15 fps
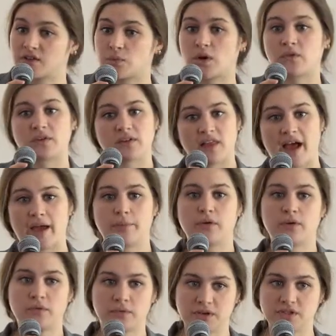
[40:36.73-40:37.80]
were a
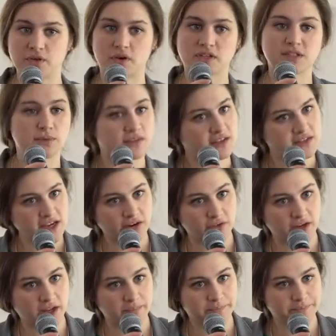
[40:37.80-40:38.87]
reliable resource with
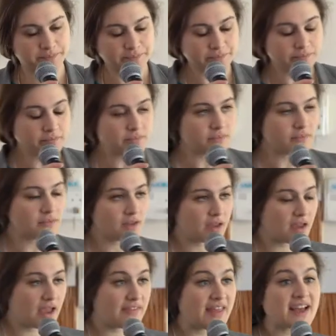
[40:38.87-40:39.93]
integrity.
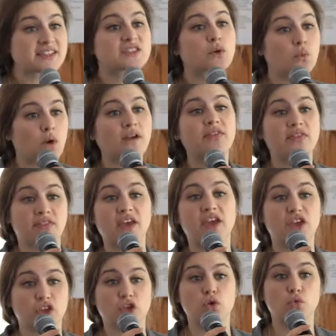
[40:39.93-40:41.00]
And that's the one
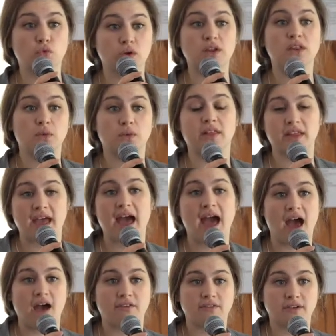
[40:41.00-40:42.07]
thing you really, really
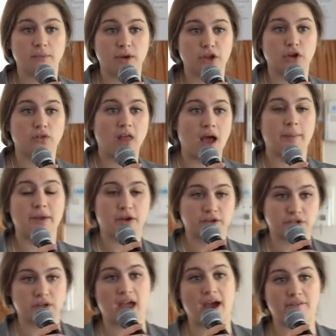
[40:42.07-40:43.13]
have when you're lobbying or
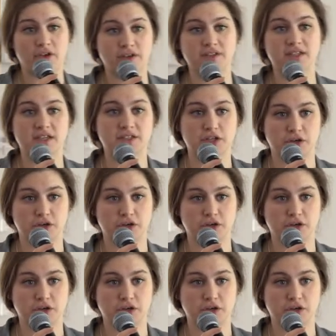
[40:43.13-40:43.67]
doing advocacy is